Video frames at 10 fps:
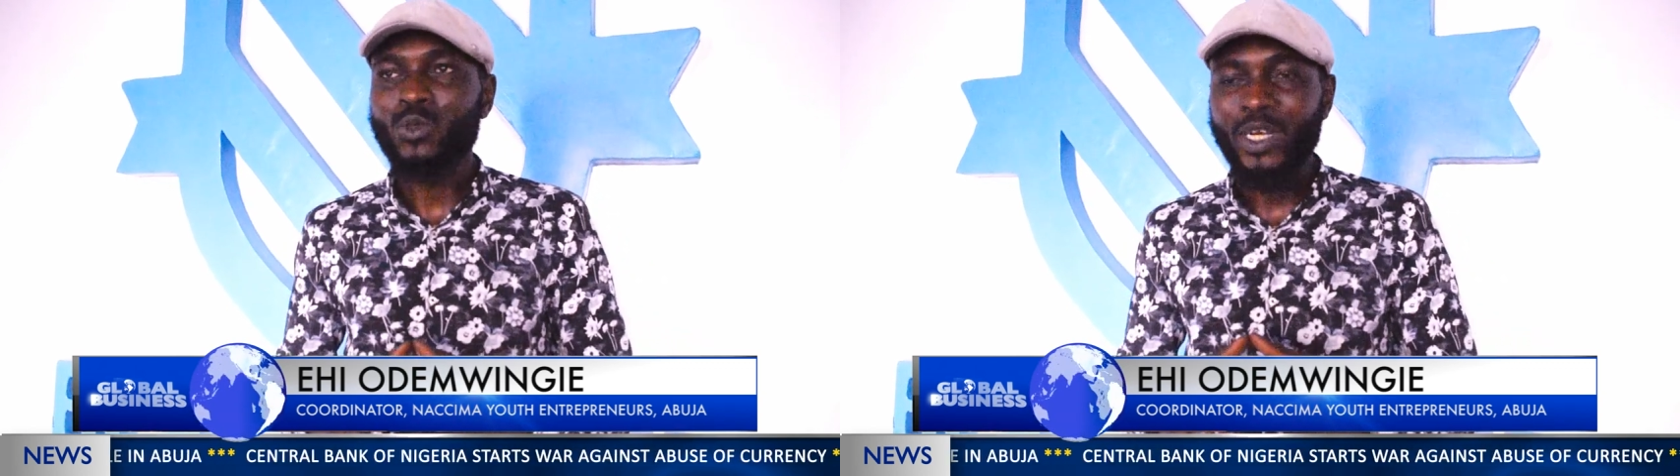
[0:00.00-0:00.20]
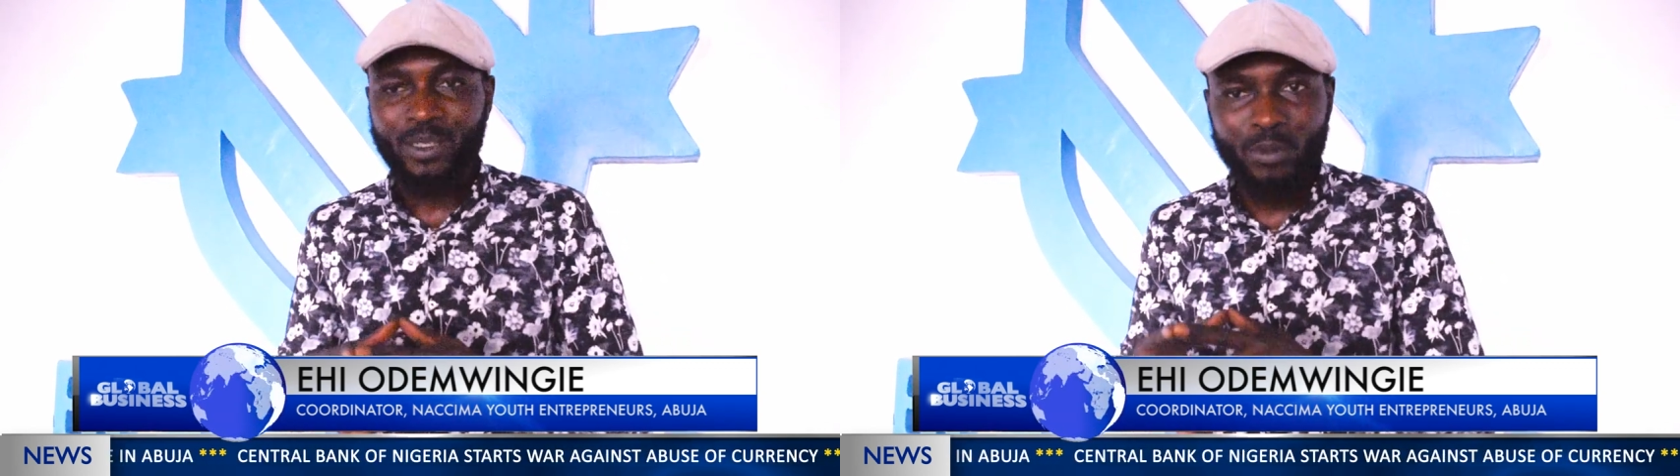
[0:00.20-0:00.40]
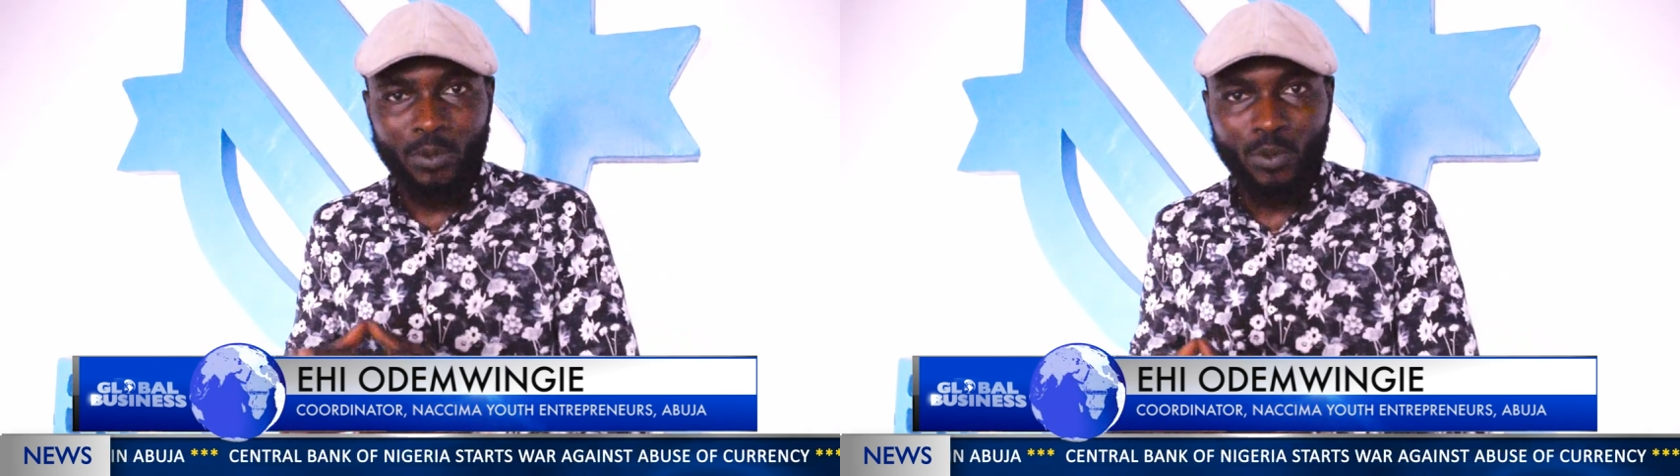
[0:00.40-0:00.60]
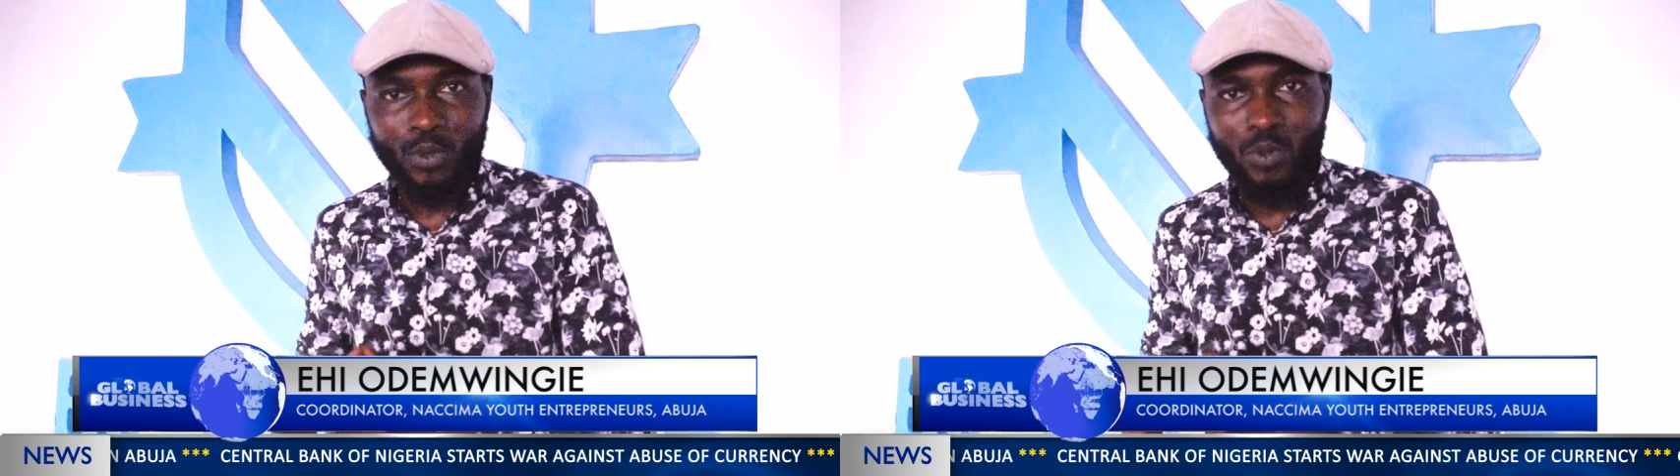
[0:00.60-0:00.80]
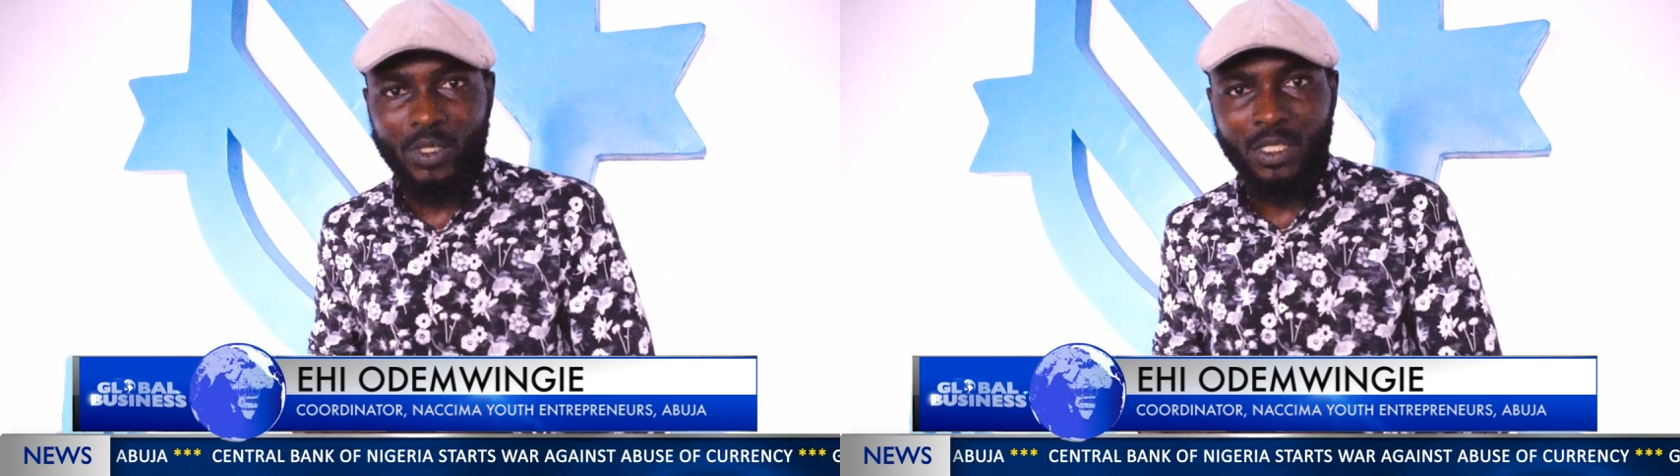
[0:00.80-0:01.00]
right
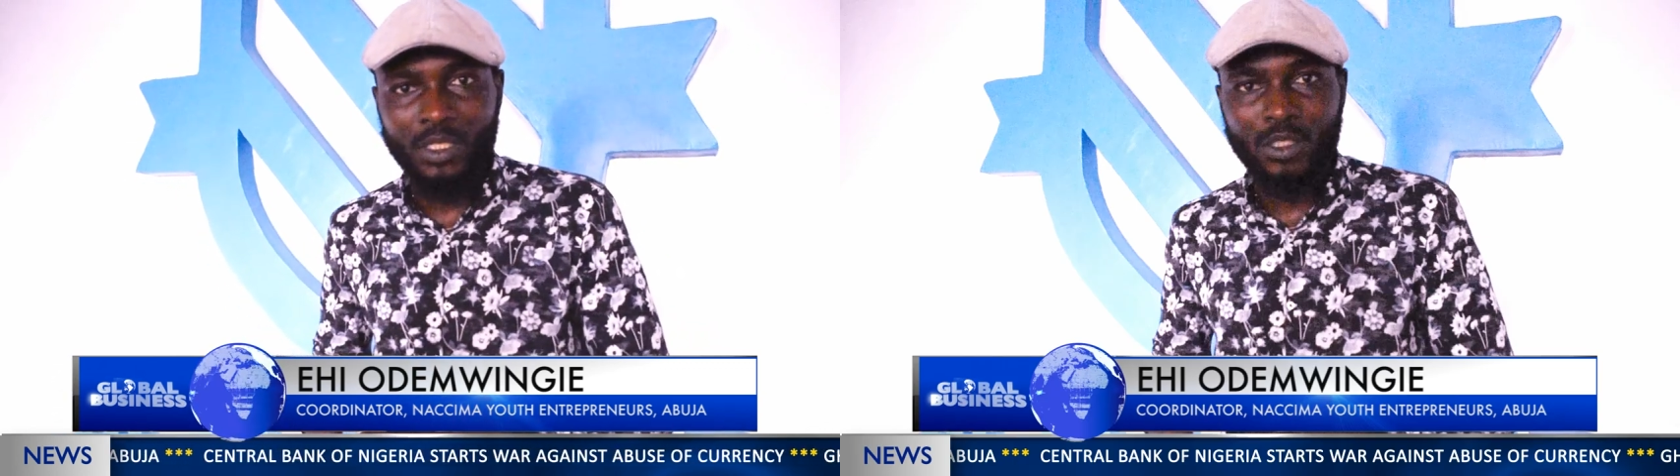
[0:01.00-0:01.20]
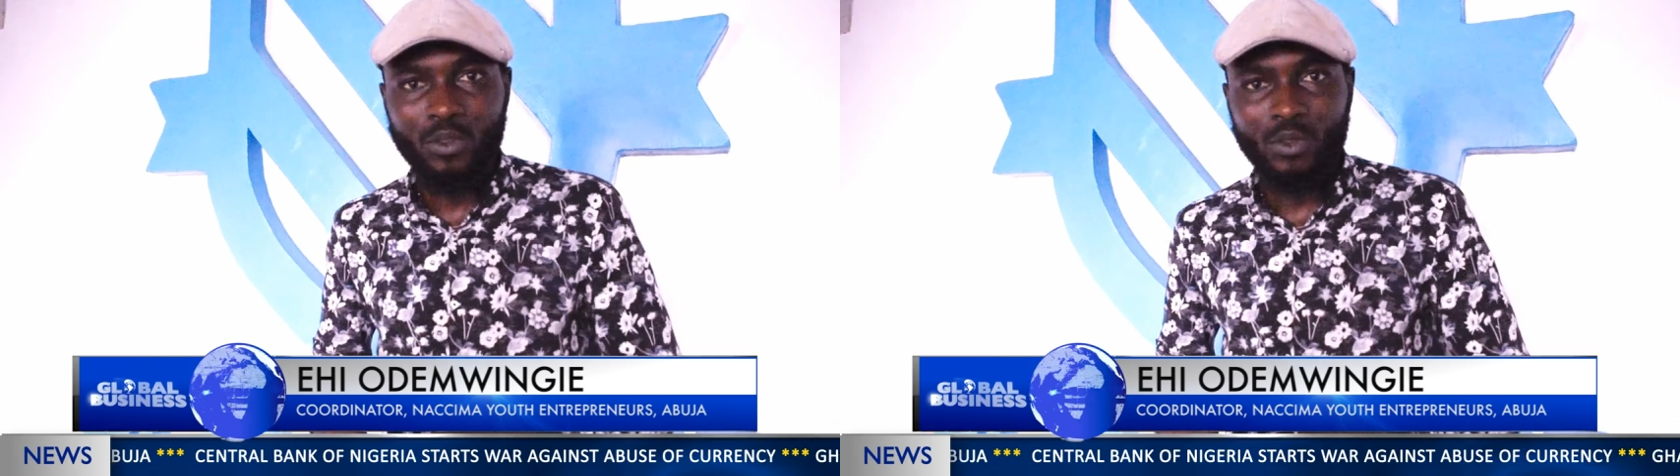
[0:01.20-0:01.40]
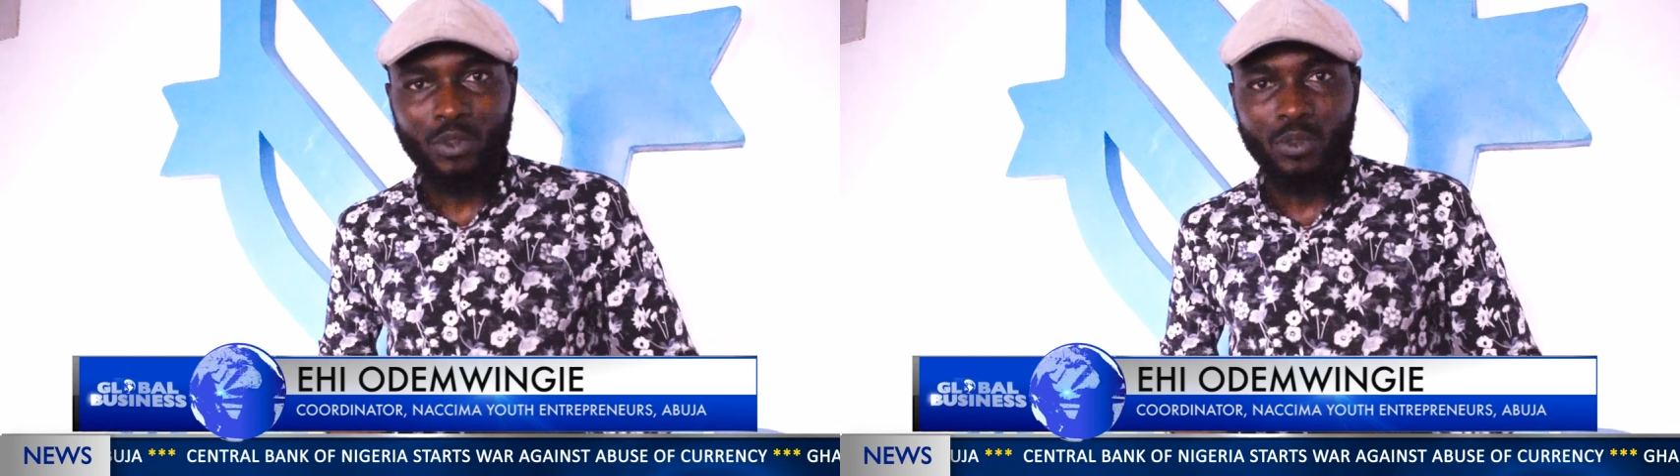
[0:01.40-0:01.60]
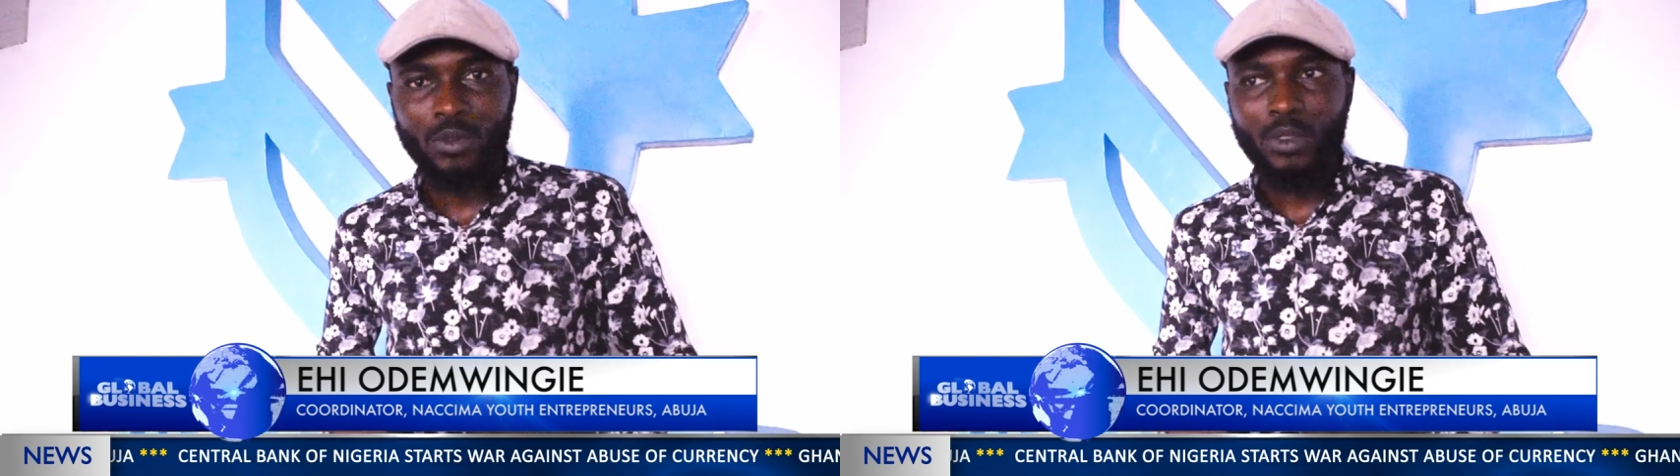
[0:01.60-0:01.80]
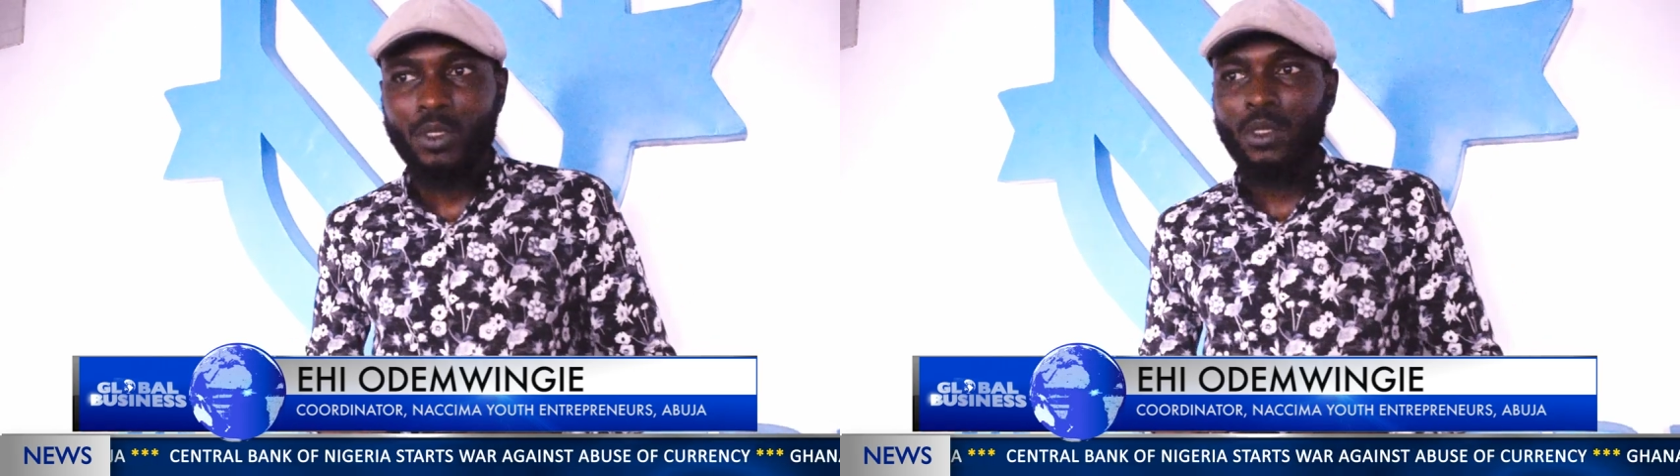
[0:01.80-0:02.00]
people who they need to know,